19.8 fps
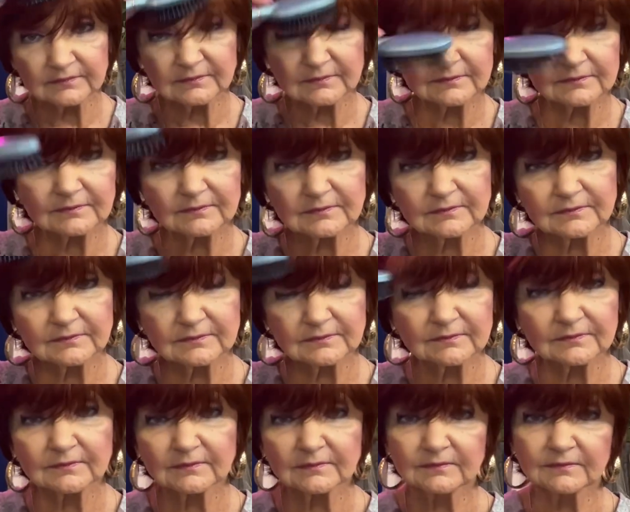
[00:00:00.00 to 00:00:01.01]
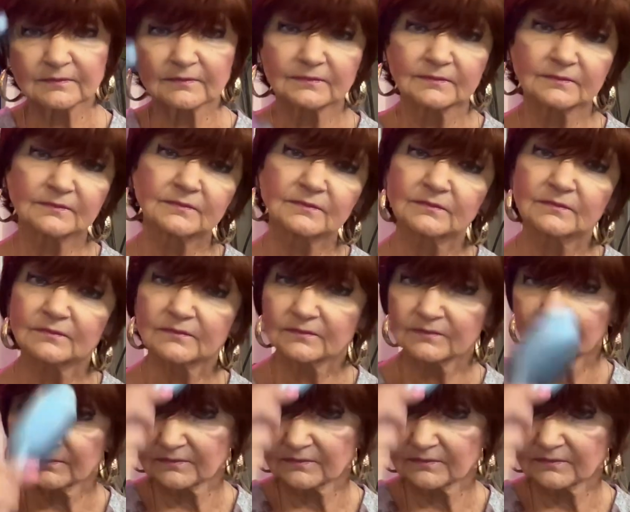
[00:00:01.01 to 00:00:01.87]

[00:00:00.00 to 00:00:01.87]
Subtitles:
(no one is talking)